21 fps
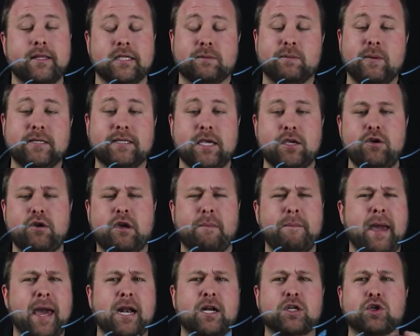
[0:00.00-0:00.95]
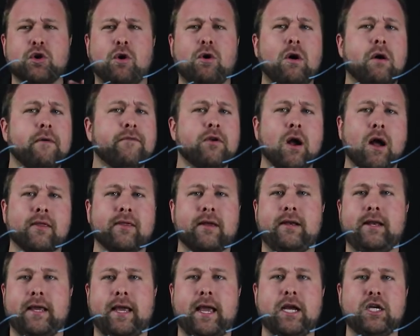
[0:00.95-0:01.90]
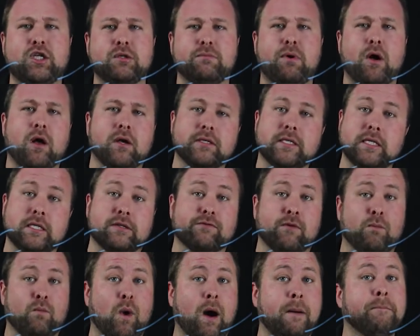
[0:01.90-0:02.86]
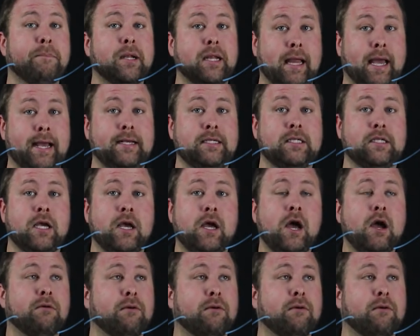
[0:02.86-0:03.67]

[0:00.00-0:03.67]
This means that you can manage all of your authentication policies from one place,